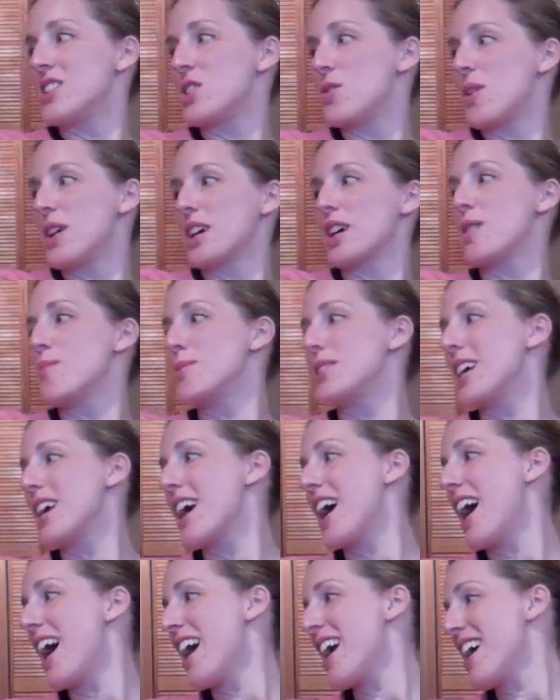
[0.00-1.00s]
do you want to come say
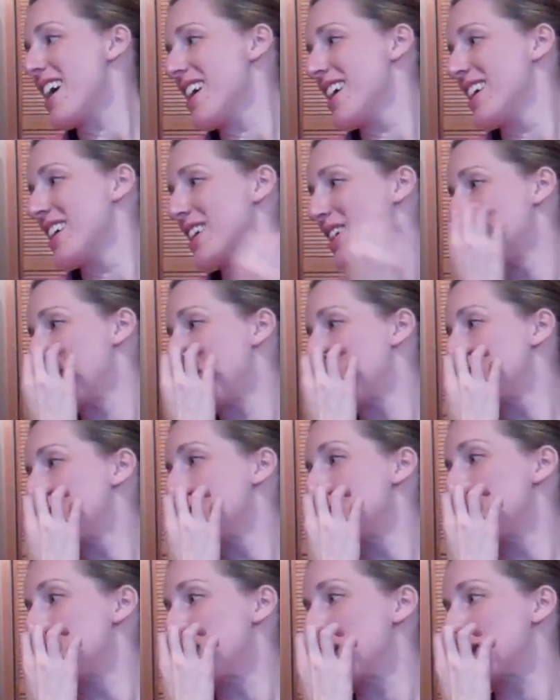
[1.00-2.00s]
hi? Oh no,
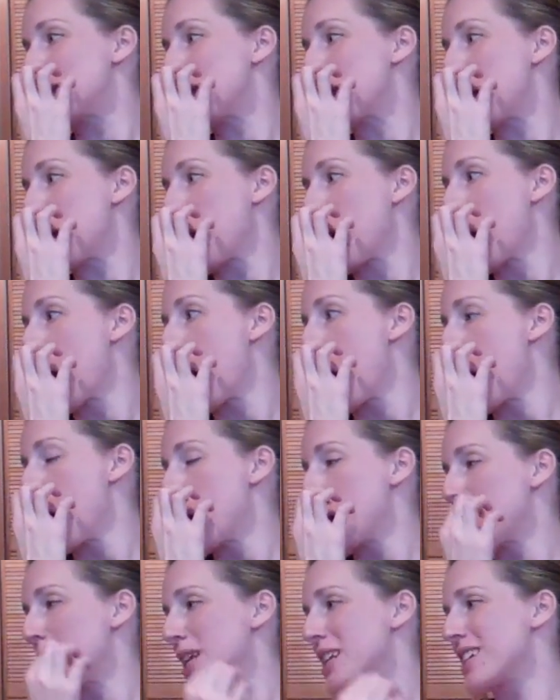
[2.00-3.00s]
she's busy
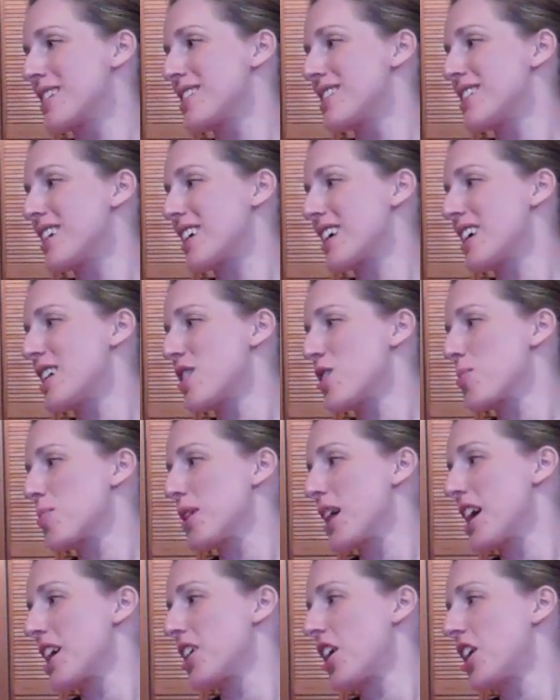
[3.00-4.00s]
getting stuck in her
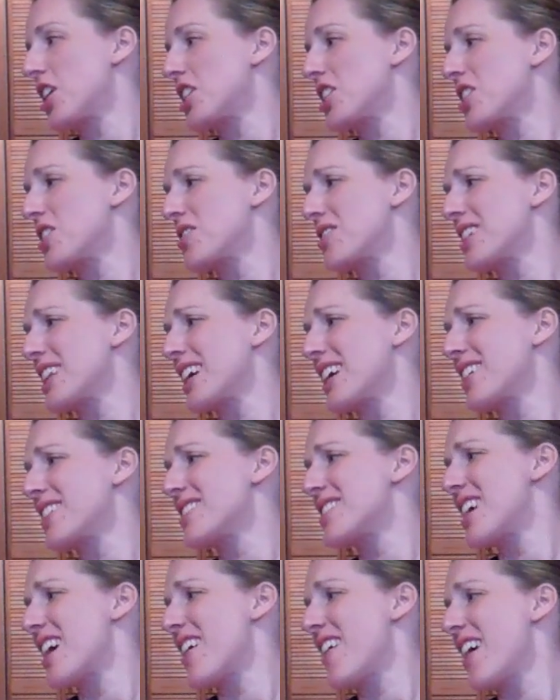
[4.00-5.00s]
play garden over there.
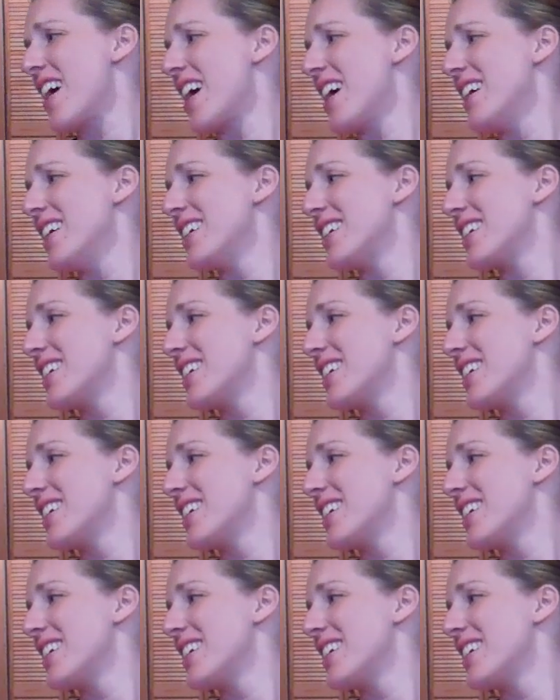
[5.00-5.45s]
Tara,